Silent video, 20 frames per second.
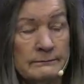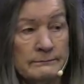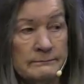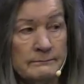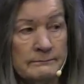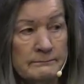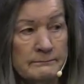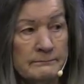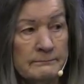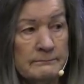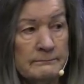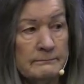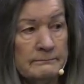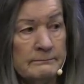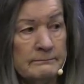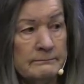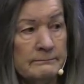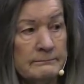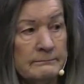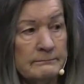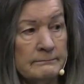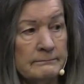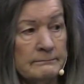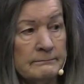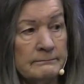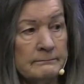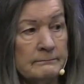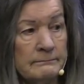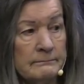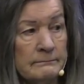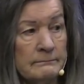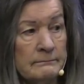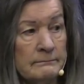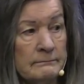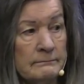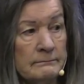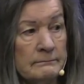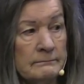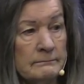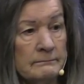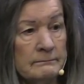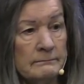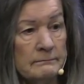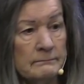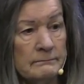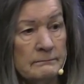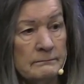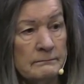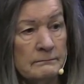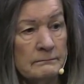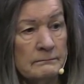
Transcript: No one is speaking in this clip.